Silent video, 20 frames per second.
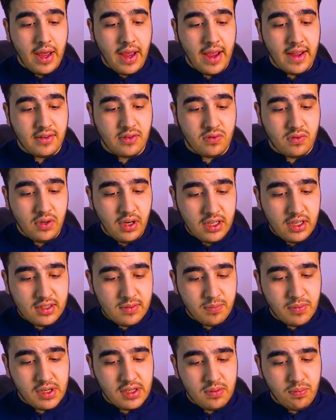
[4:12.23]
It treats
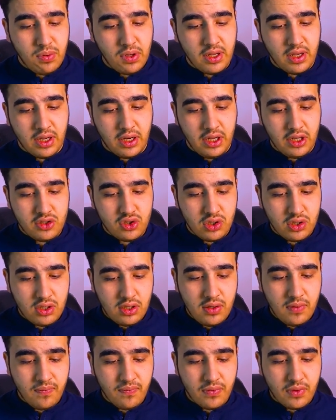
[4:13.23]
multiple
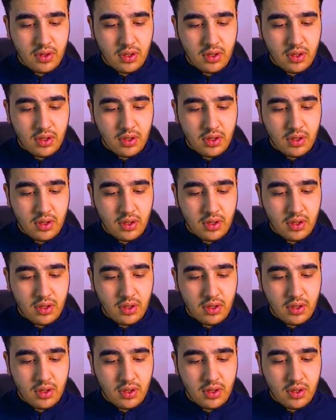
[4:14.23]
connection